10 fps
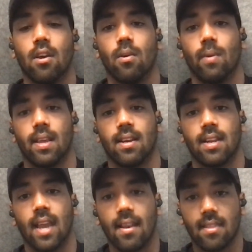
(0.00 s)
we can
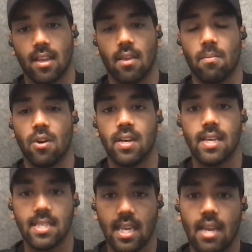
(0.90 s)
get the
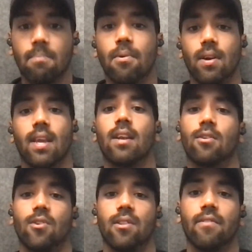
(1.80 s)
community's input
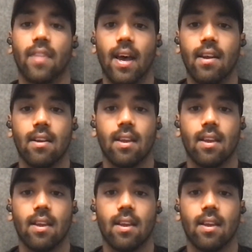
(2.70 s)
into all of that,